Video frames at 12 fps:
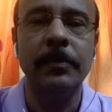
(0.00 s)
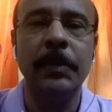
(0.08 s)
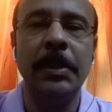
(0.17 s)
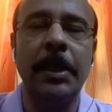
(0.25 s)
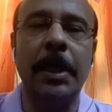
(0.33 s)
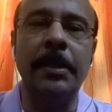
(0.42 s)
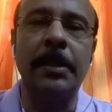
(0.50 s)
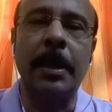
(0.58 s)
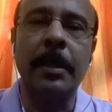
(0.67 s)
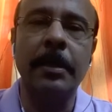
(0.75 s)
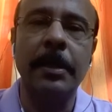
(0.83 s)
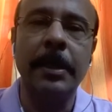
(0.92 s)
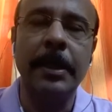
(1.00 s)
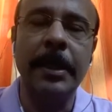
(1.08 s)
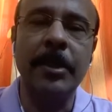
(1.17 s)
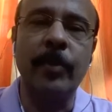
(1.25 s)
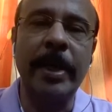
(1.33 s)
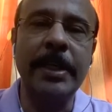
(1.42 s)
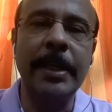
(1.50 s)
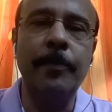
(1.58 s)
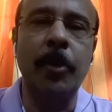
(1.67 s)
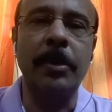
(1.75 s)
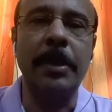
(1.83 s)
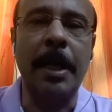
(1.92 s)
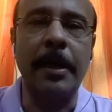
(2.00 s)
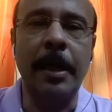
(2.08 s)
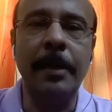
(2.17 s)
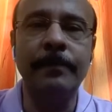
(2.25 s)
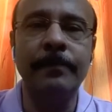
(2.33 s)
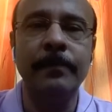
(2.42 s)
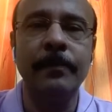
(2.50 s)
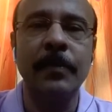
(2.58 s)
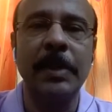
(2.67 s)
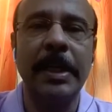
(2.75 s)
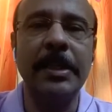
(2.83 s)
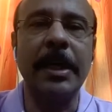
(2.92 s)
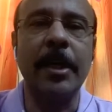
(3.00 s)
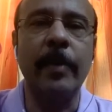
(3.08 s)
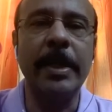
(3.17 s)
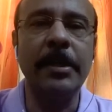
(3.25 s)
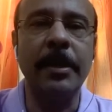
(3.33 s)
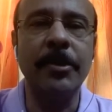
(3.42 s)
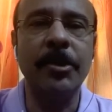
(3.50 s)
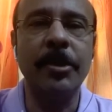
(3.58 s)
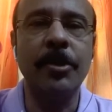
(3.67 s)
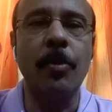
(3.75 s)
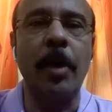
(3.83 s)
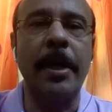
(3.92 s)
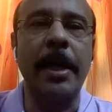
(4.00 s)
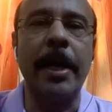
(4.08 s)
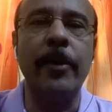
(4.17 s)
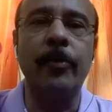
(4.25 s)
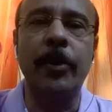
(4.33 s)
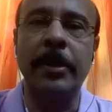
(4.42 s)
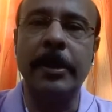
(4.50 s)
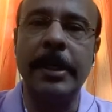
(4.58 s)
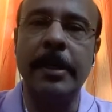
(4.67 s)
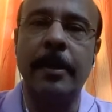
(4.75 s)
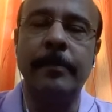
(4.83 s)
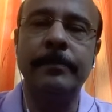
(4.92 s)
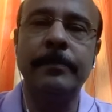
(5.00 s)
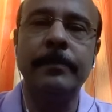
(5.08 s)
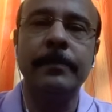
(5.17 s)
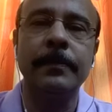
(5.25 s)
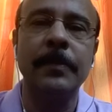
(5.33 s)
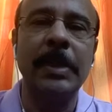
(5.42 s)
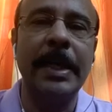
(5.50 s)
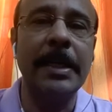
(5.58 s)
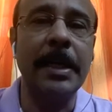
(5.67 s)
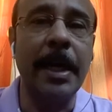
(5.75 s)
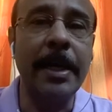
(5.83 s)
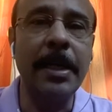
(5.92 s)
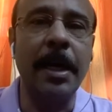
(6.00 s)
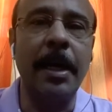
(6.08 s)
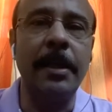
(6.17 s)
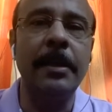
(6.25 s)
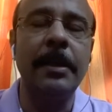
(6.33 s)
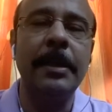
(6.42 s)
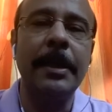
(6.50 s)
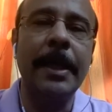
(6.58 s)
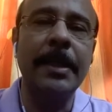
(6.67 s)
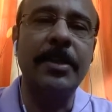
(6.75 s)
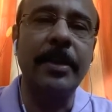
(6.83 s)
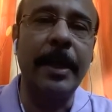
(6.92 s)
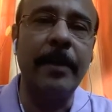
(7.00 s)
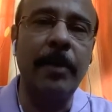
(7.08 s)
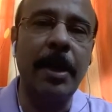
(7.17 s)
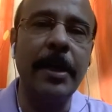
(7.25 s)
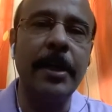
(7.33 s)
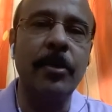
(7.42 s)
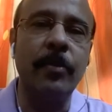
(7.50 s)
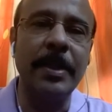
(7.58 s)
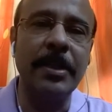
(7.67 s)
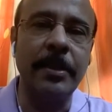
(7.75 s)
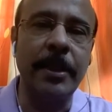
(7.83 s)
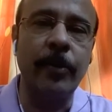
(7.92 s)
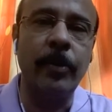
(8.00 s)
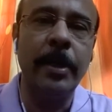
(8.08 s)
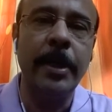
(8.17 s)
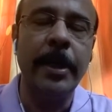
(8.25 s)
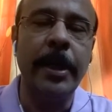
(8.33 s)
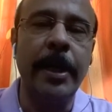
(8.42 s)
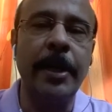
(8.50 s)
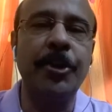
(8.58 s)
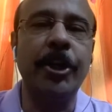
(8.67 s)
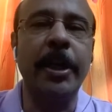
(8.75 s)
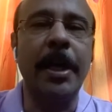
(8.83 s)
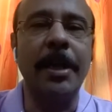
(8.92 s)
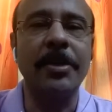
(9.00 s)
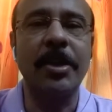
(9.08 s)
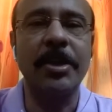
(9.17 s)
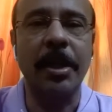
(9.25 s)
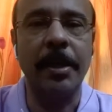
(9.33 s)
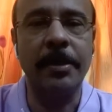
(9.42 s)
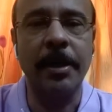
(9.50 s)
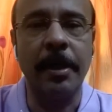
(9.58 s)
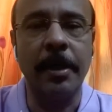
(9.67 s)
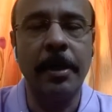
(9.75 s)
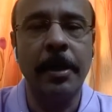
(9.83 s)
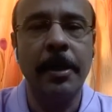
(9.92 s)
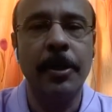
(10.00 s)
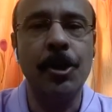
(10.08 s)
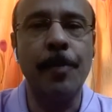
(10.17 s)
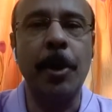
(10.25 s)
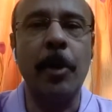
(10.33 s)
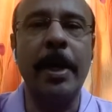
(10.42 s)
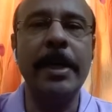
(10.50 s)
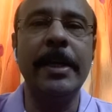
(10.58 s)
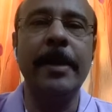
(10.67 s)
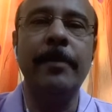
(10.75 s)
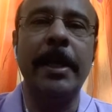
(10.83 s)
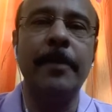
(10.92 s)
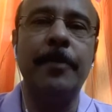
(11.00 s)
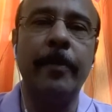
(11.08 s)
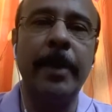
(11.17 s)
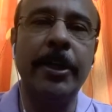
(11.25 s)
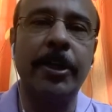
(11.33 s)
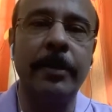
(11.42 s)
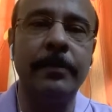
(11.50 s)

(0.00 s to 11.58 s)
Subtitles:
Antar is waiting for Tara, his acquaintance, to arrive for the dinner. An iCard gets Eva inquisitive and she asks Antar to provide him information.